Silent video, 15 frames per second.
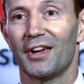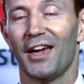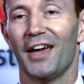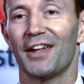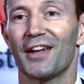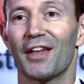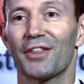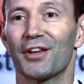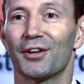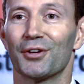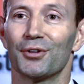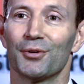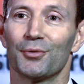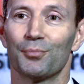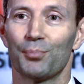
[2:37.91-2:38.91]
and
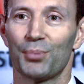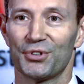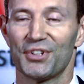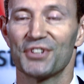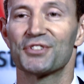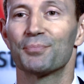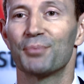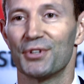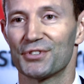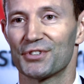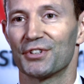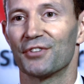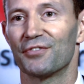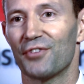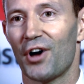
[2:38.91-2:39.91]
other participants
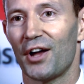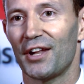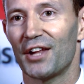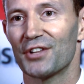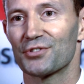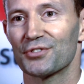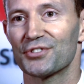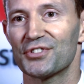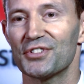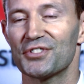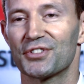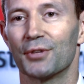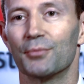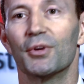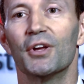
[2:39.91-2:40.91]
in the financial
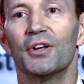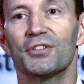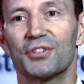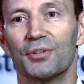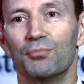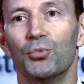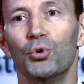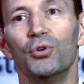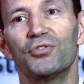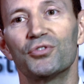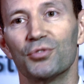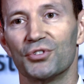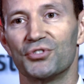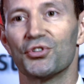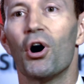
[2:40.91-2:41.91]
system to move
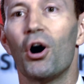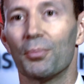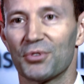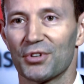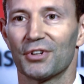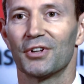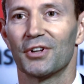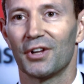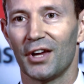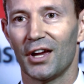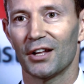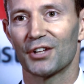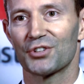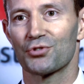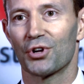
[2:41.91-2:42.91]
to adopt
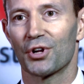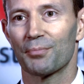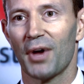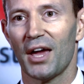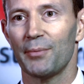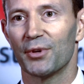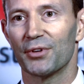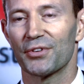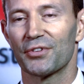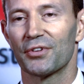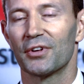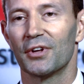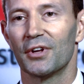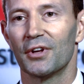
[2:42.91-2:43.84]
electronic payments.